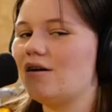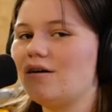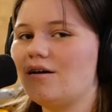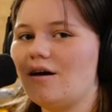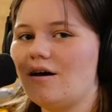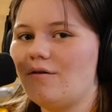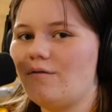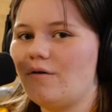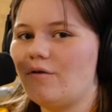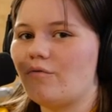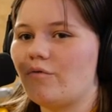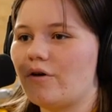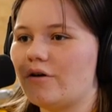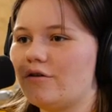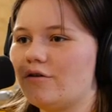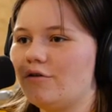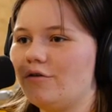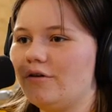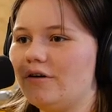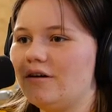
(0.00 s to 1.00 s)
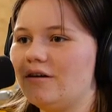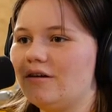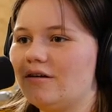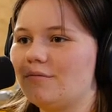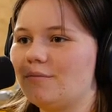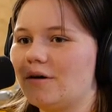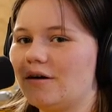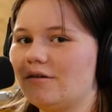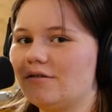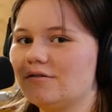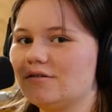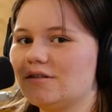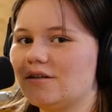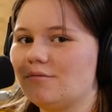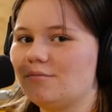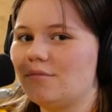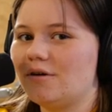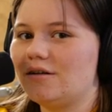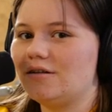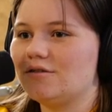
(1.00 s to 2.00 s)
have a wondering about
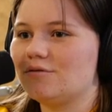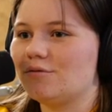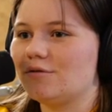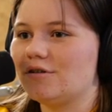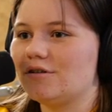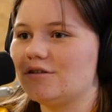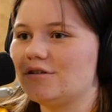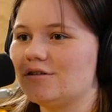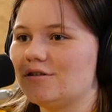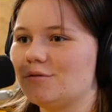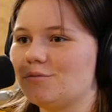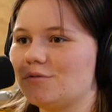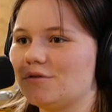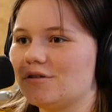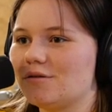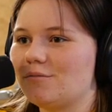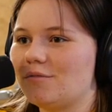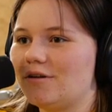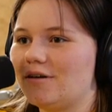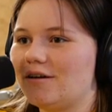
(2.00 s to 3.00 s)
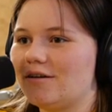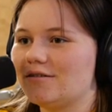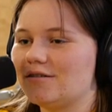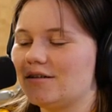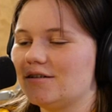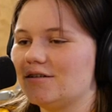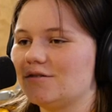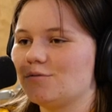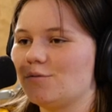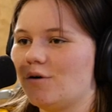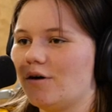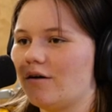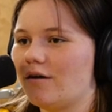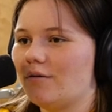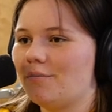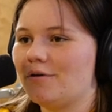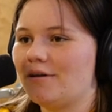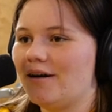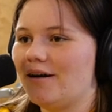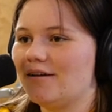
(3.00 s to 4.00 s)
somebody's relationship to somebody else, I just walk
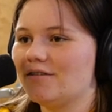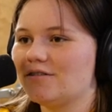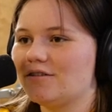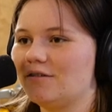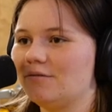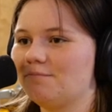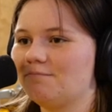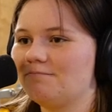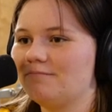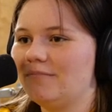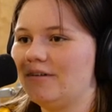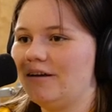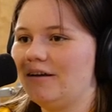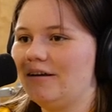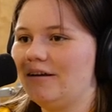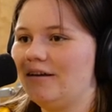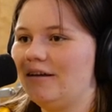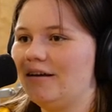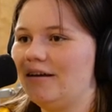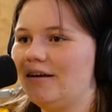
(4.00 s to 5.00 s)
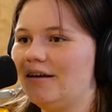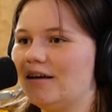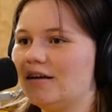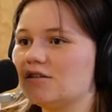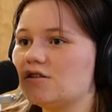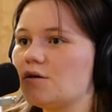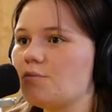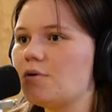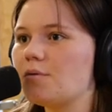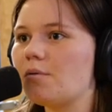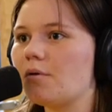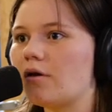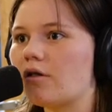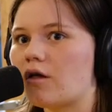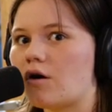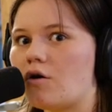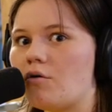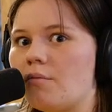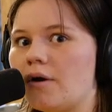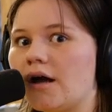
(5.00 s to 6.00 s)
up and ask them. And some people are
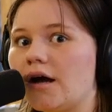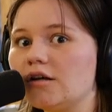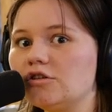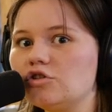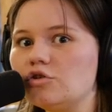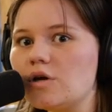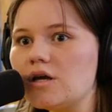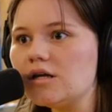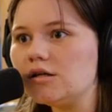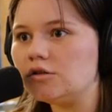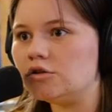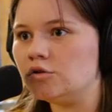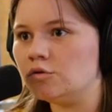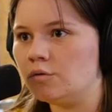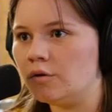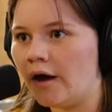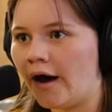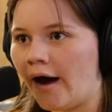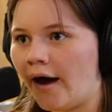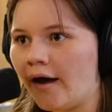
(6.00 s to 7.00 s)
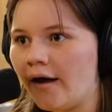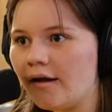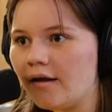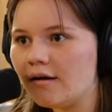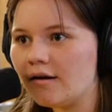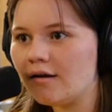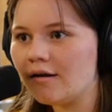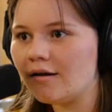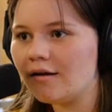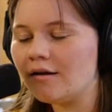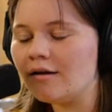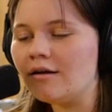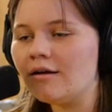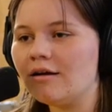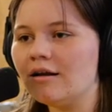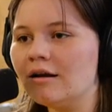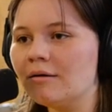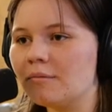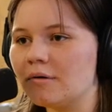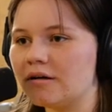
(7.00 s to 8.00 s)
like, oh my gosh, you can't do that.
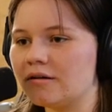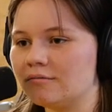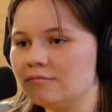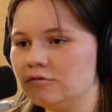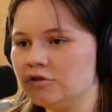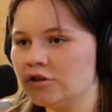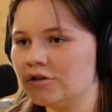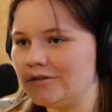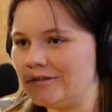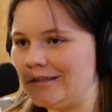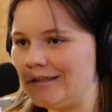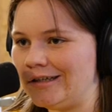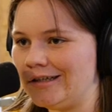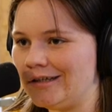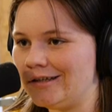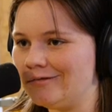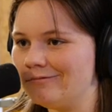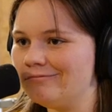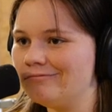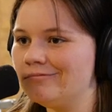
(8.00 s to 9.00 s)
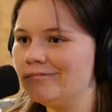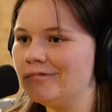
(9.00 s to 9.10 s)
And I'm like, just Why did.